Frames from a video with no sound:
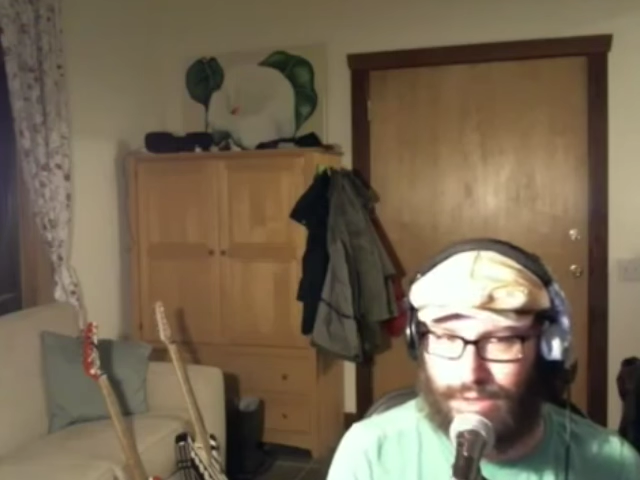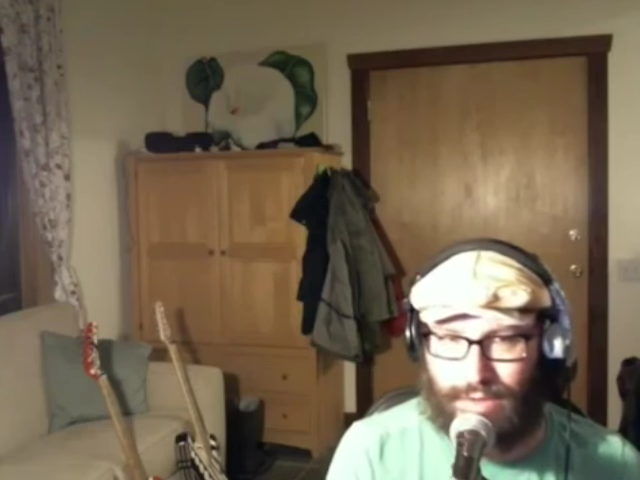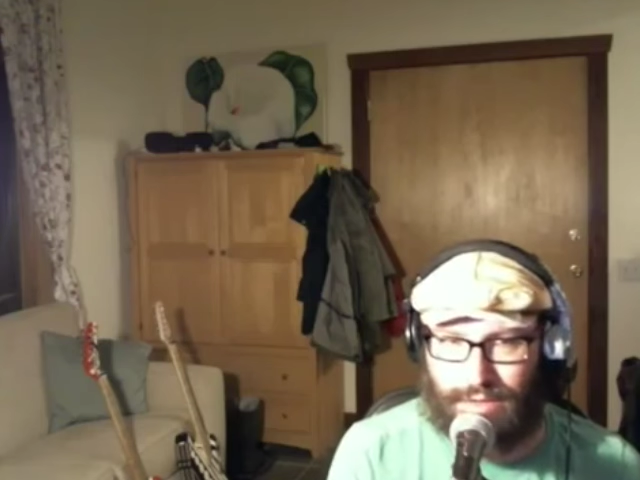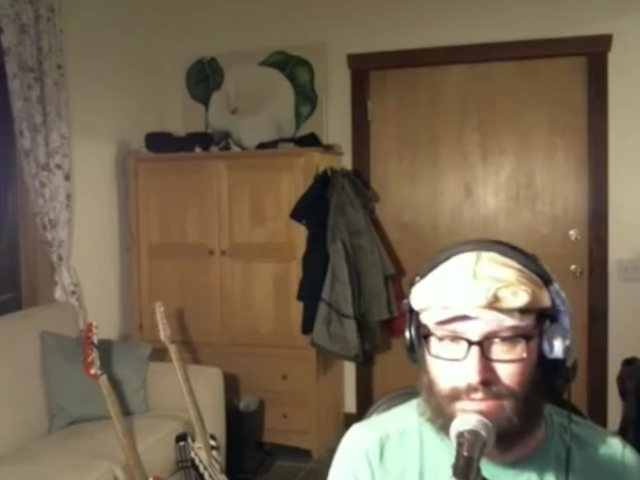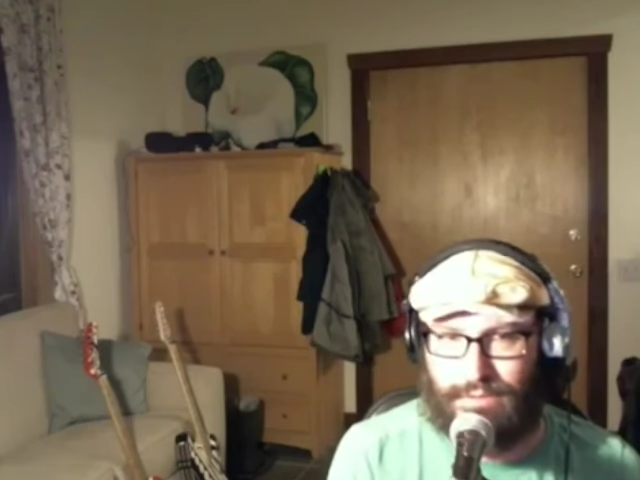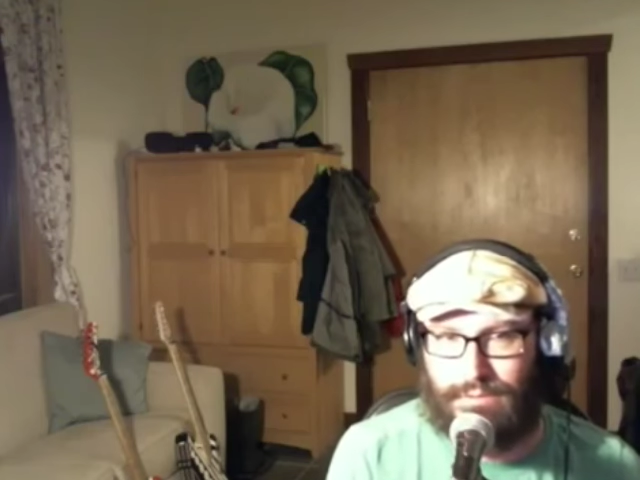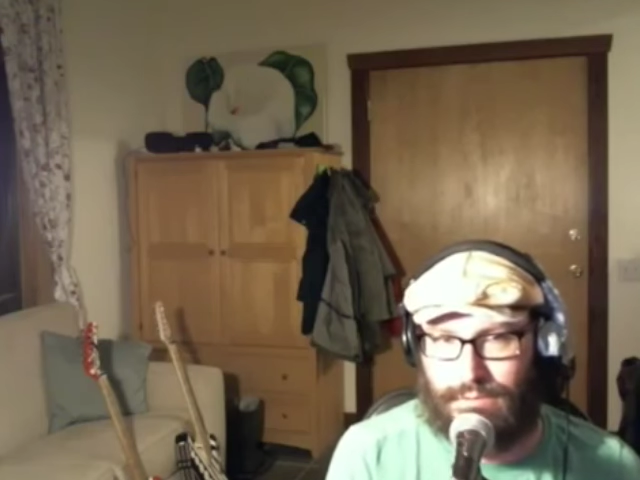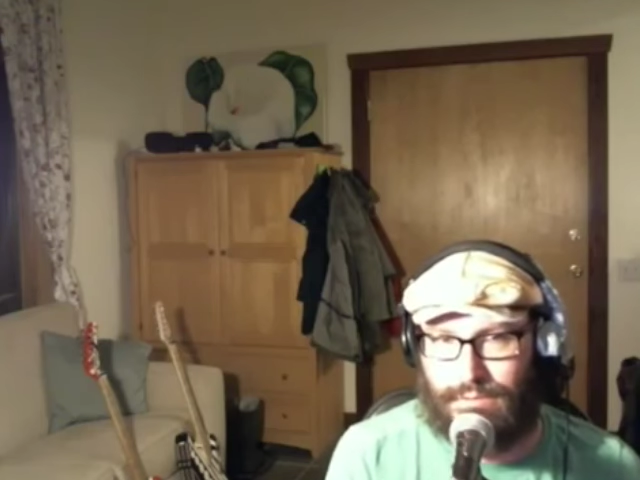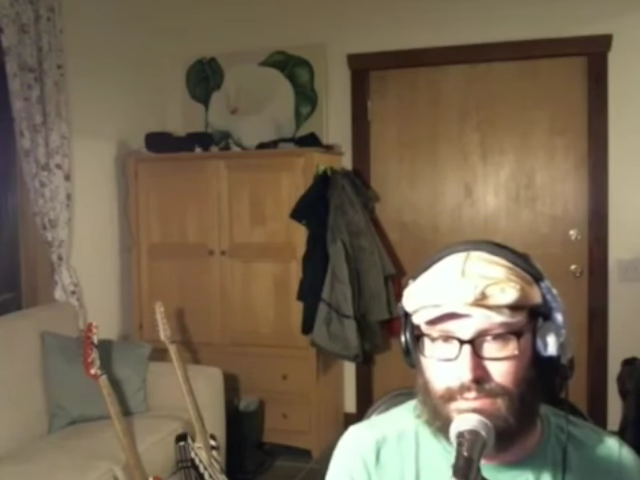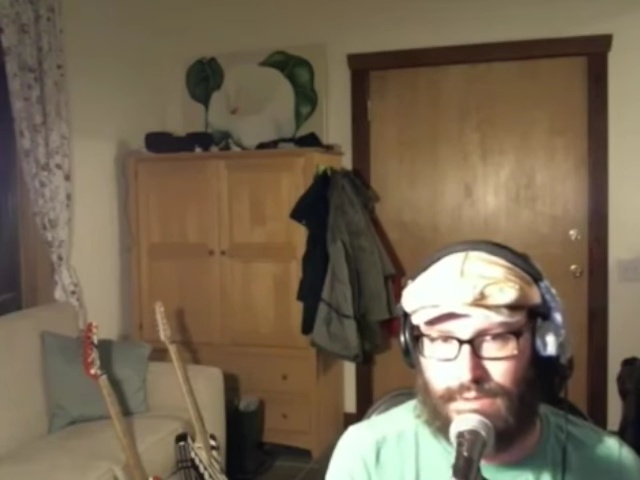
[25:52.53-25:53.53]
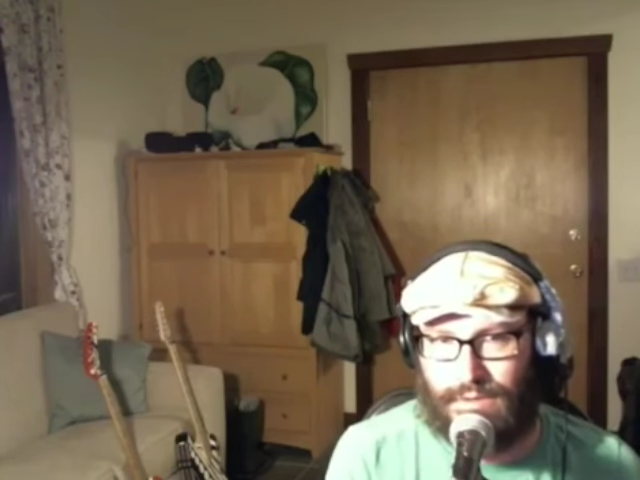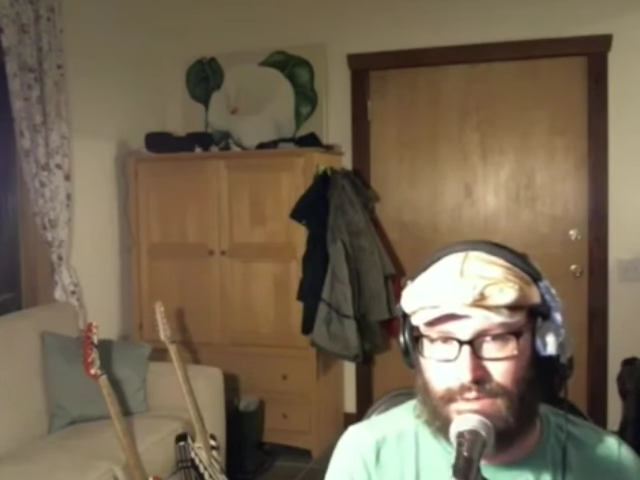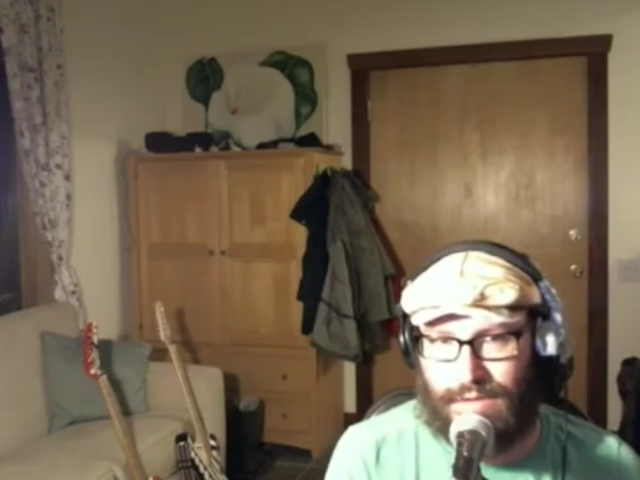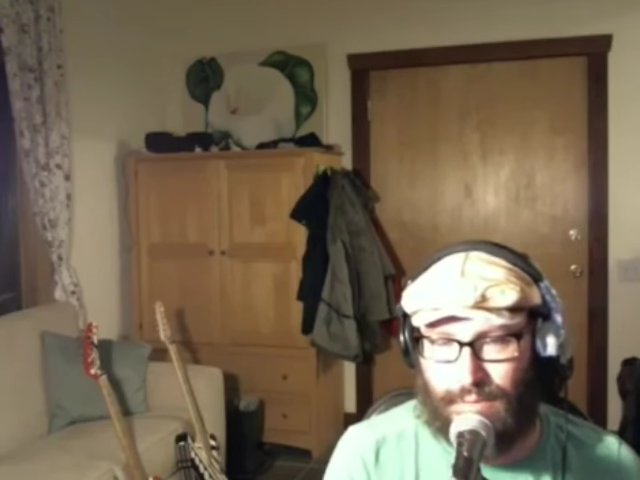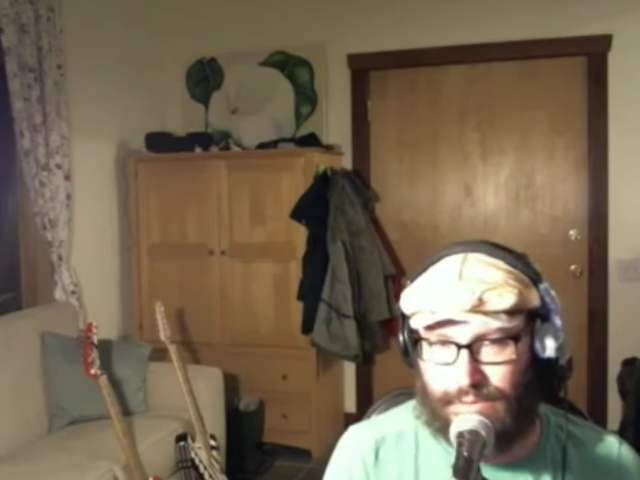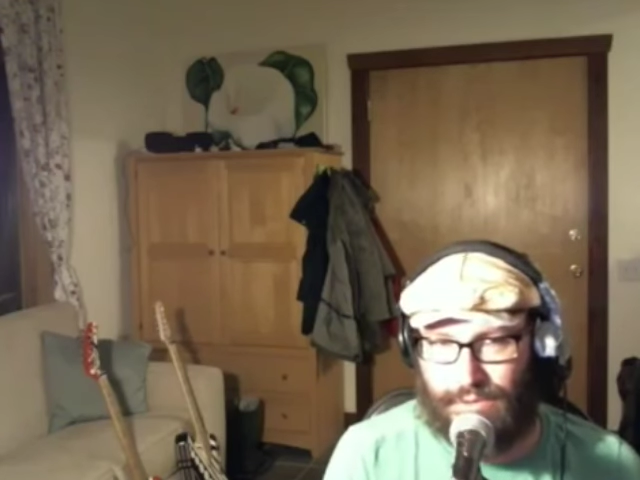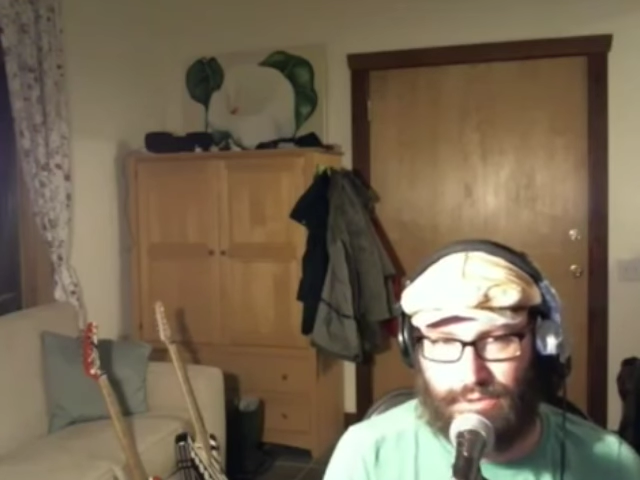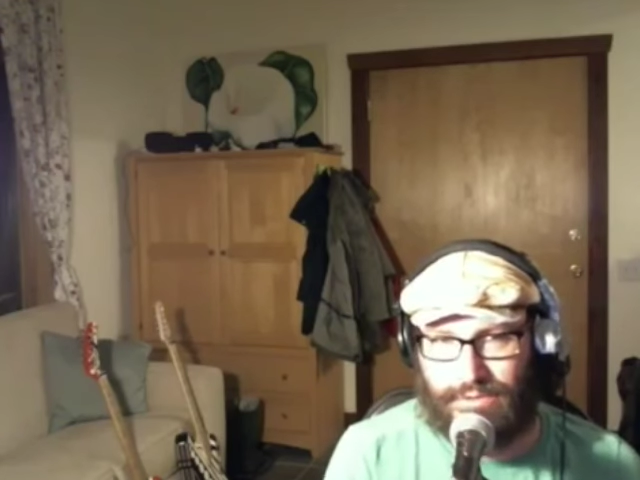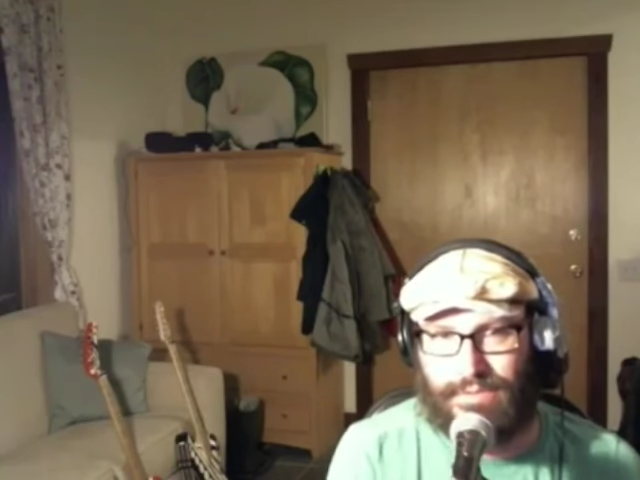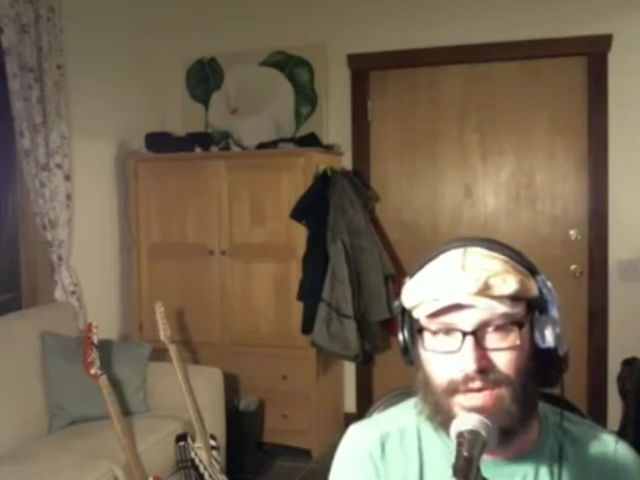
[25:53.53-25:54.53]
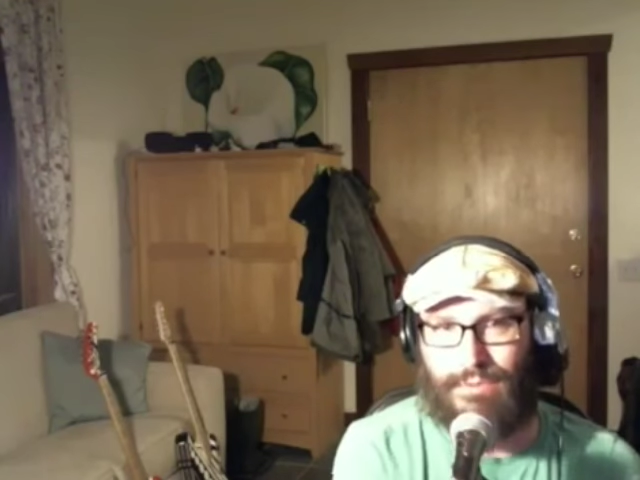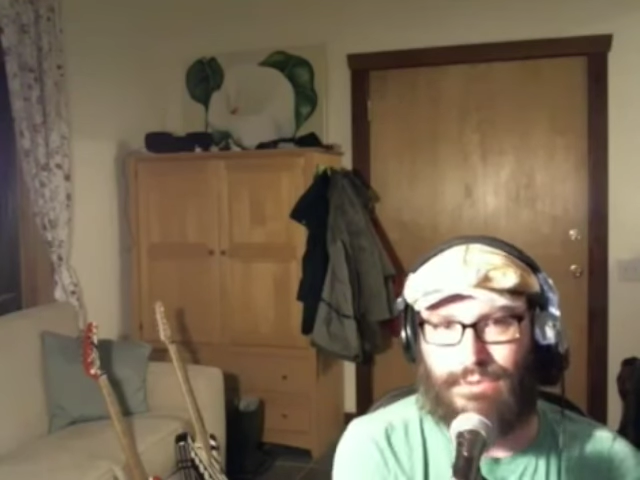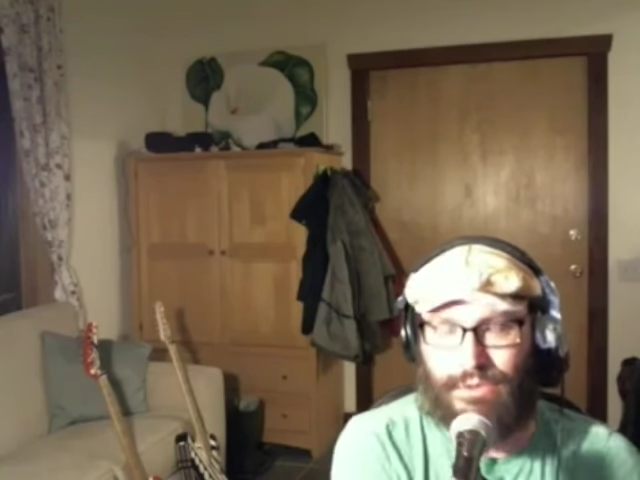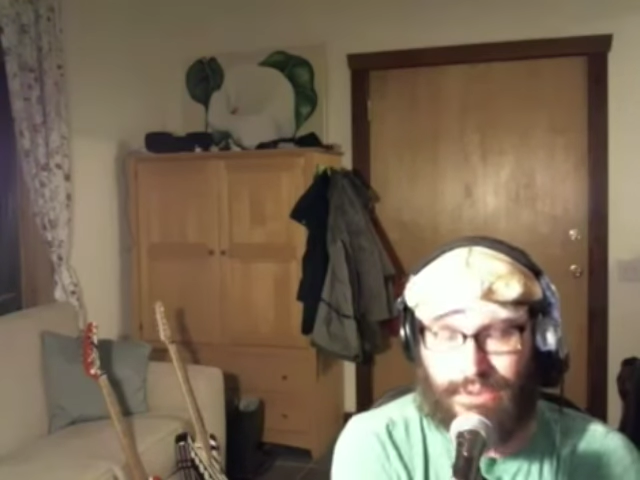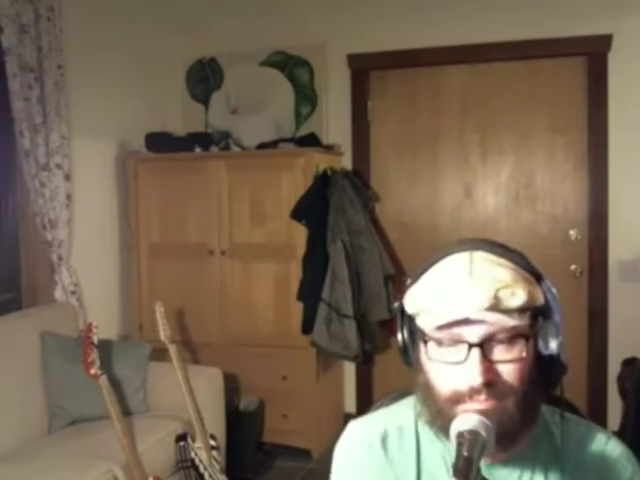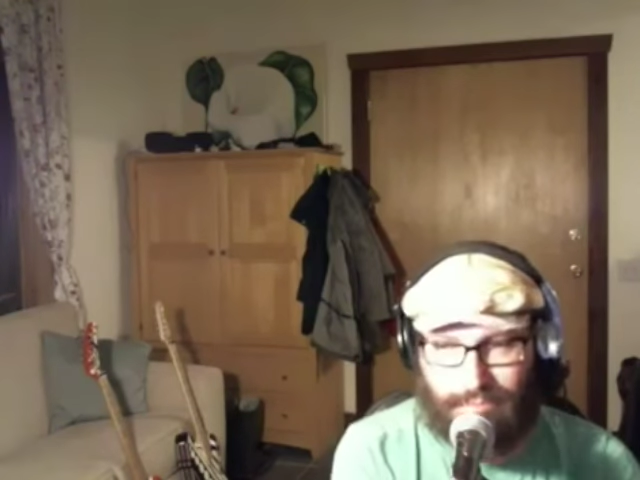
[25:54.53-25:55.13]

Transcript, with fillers: around. Okay. That one looked that one looked